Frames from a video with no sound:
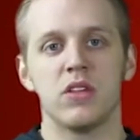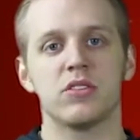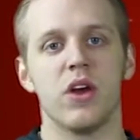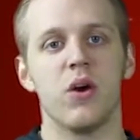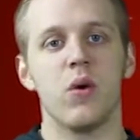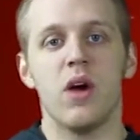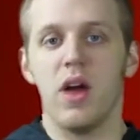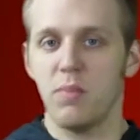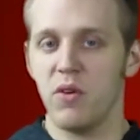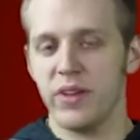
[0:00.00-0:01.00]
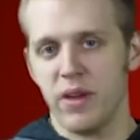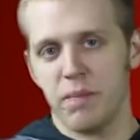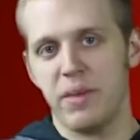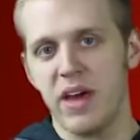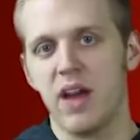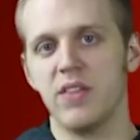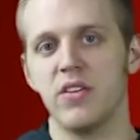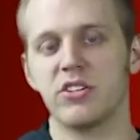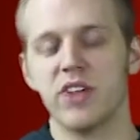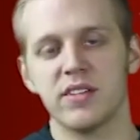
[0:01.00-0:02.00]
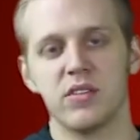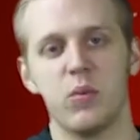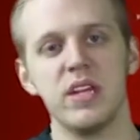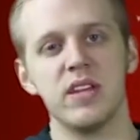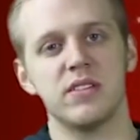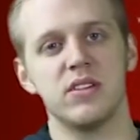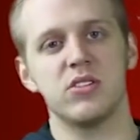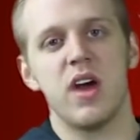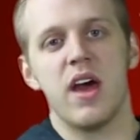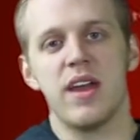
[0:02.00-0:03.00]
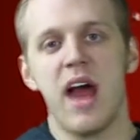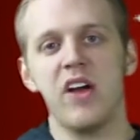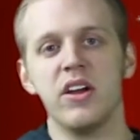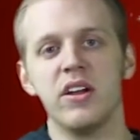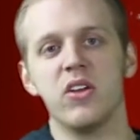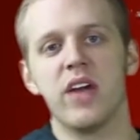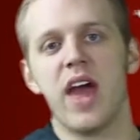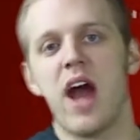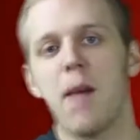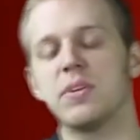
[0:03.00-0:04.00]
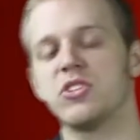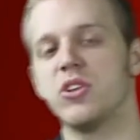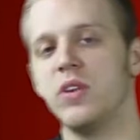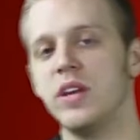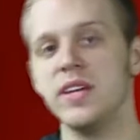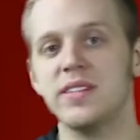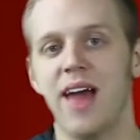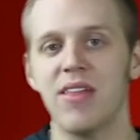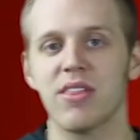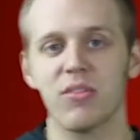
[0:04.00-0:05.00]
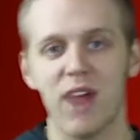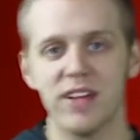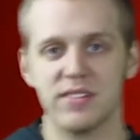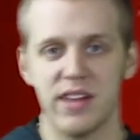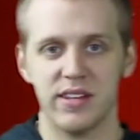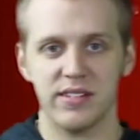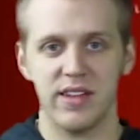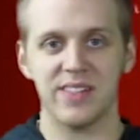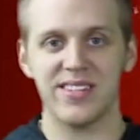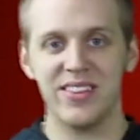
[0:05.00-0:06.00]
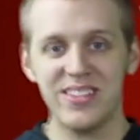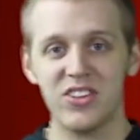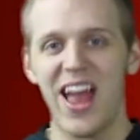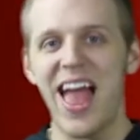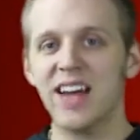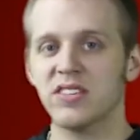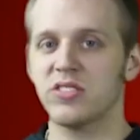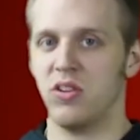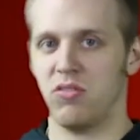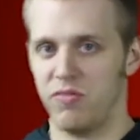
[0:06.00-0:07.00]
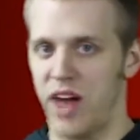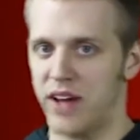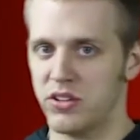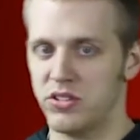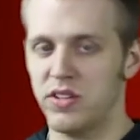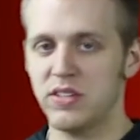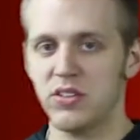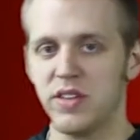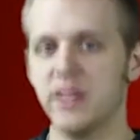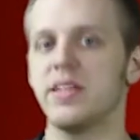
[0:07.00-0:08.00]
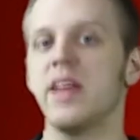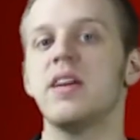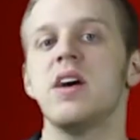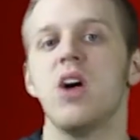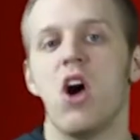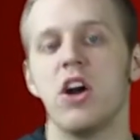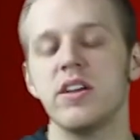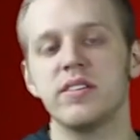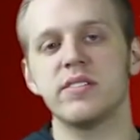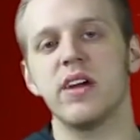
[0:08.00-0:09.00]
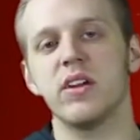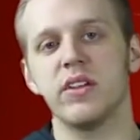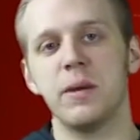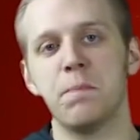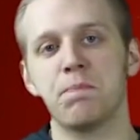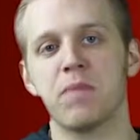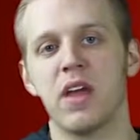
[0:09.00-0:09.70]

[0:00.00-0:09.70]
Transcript: So moving beyond the strengths and weaknesses, now you're going to look at opportunities and threats that exist. Now, these are external factors, so these are things that aren't necessarily